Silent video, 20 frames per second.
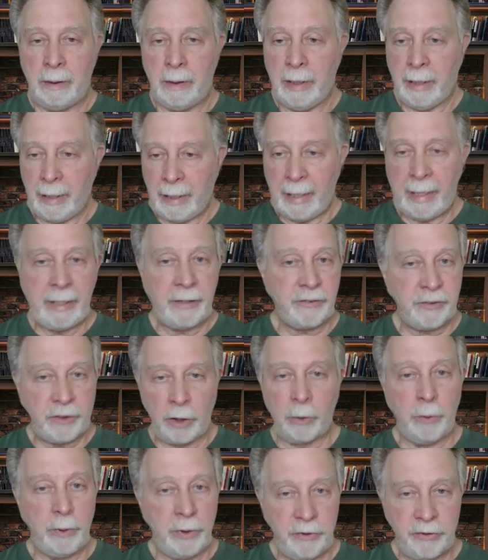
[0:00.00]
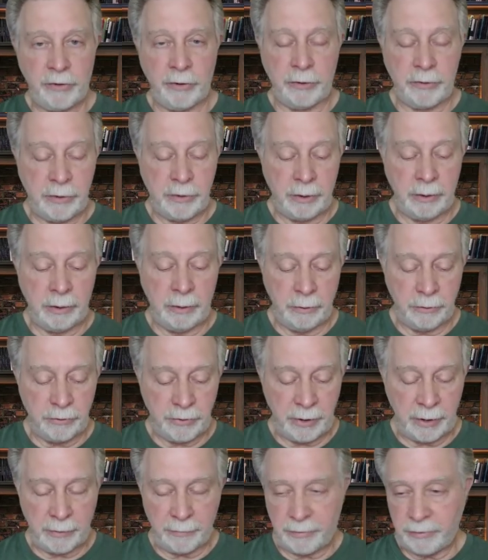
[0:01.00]
And I asked, go research it
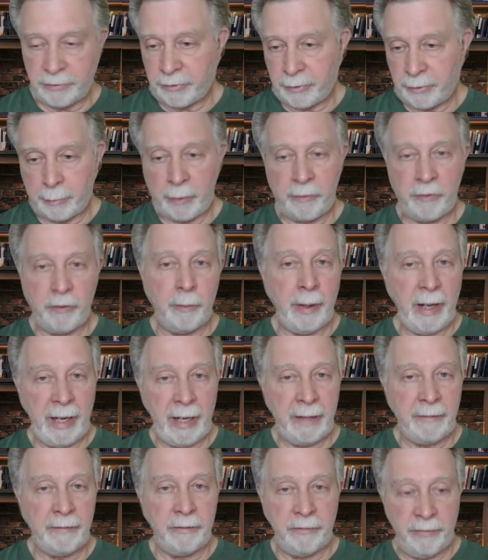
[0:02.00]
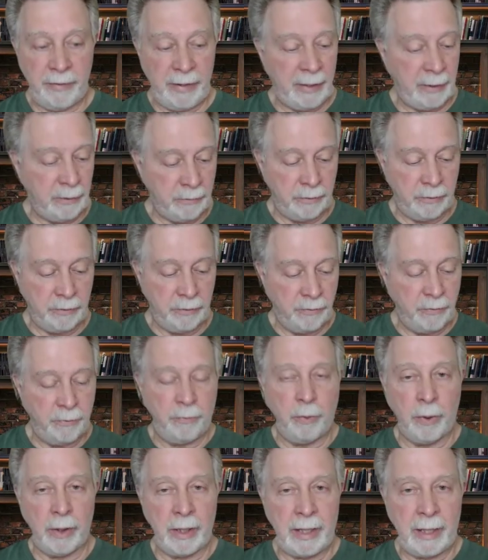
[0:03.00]
yourself. And some of them have and found
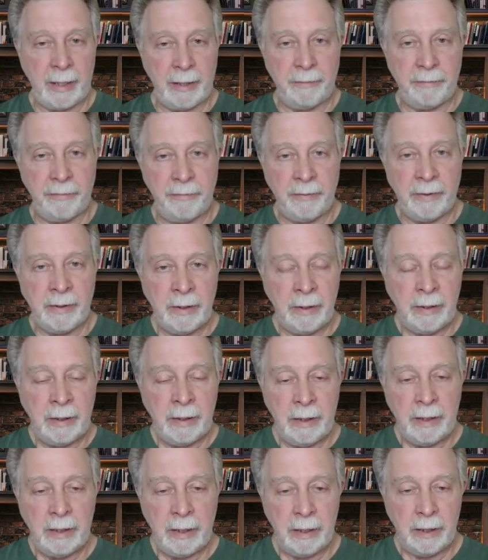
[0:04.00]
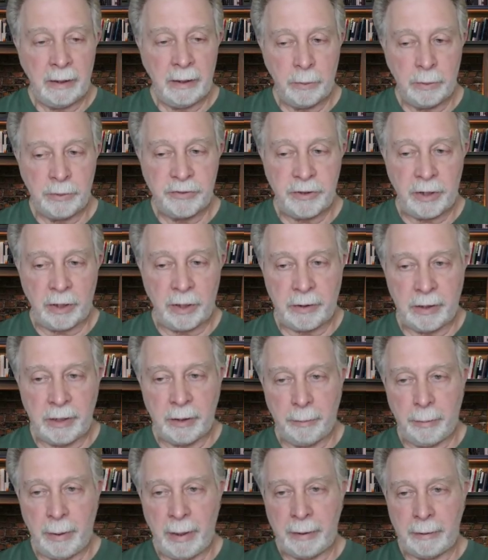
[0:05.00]
what I've was talking
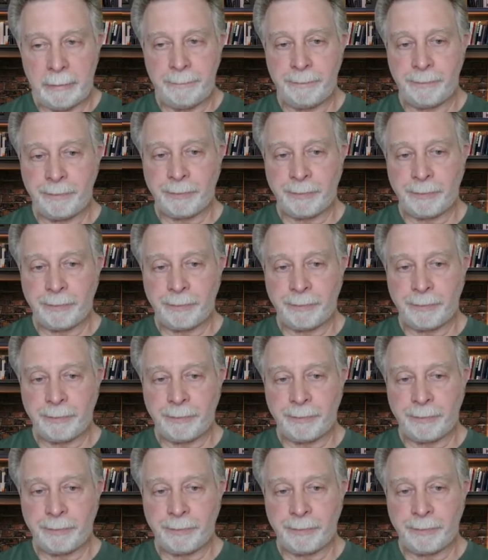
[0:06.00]
about.